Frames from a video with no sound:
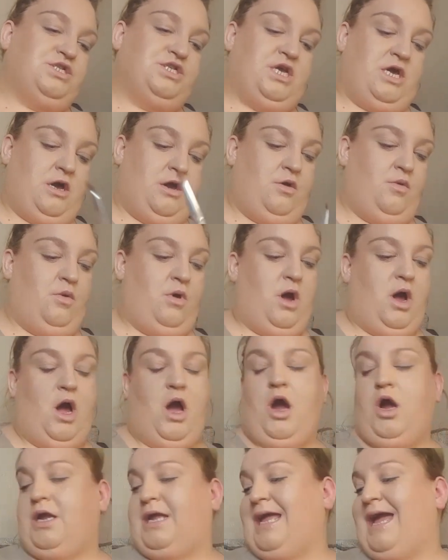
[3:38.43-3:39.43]
So
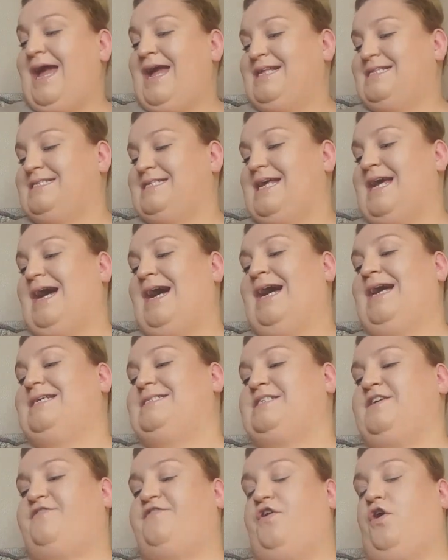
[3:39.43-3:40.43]
I get
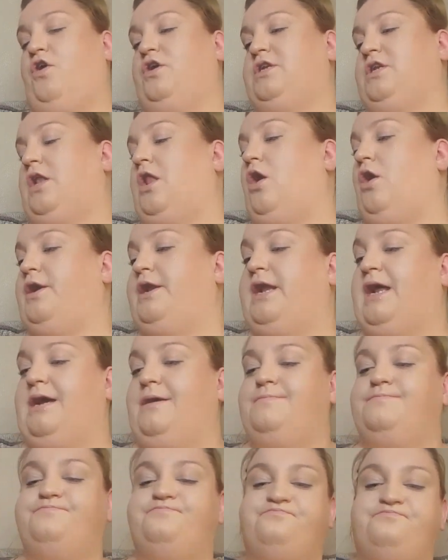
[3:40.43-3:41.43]
a defined
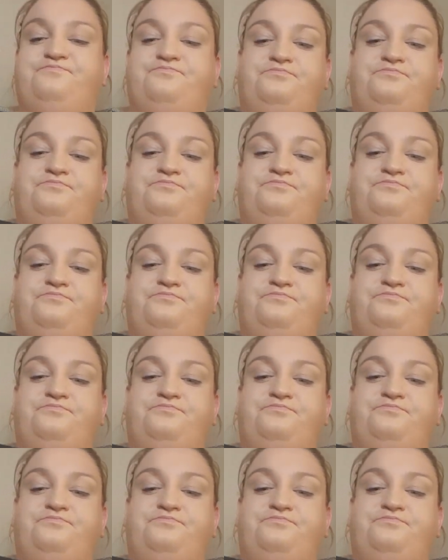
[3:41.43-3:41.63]
liner,